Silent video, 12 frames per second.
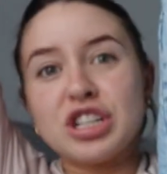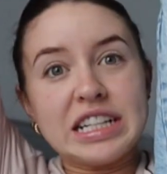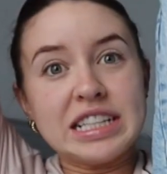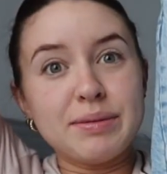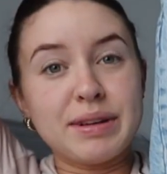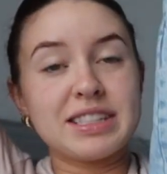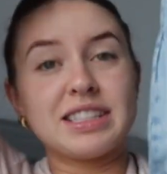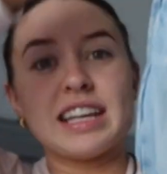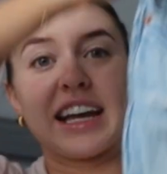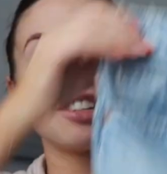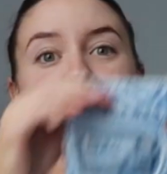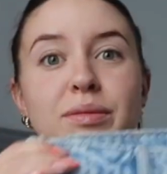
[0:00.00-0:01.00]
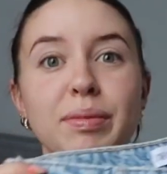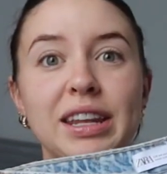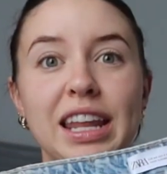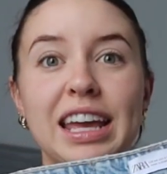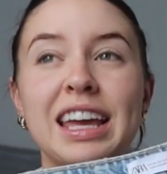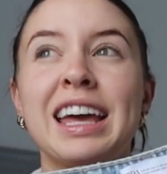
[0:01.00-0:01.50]
of jeans because it's actually
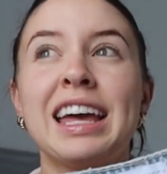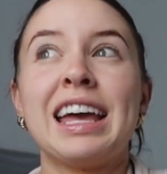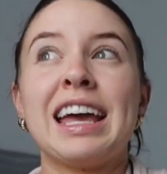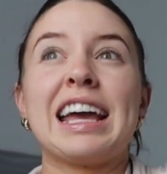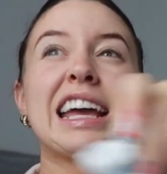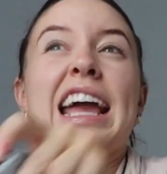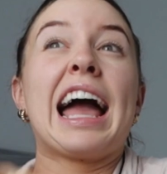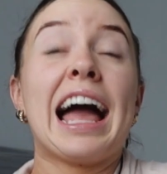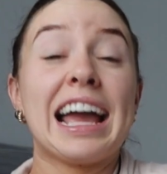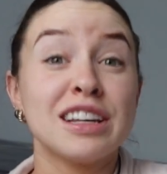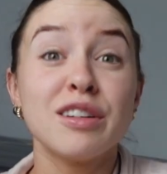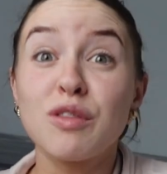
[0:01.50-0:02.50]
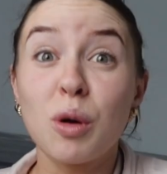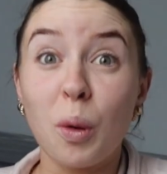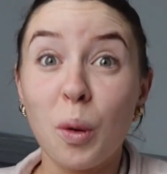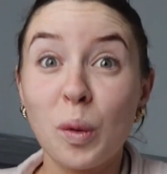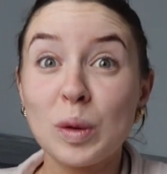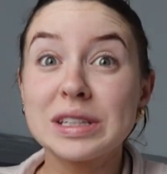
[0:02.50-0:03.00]
been like kind of
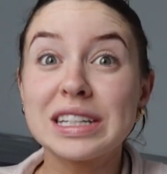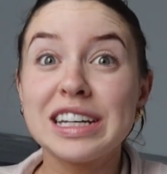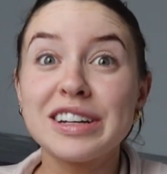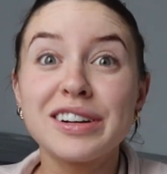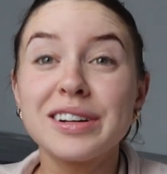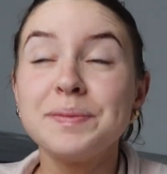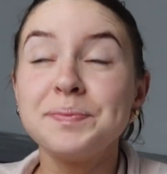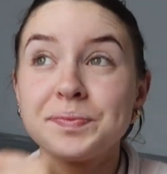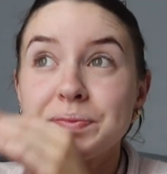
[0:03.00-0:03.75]
cold here.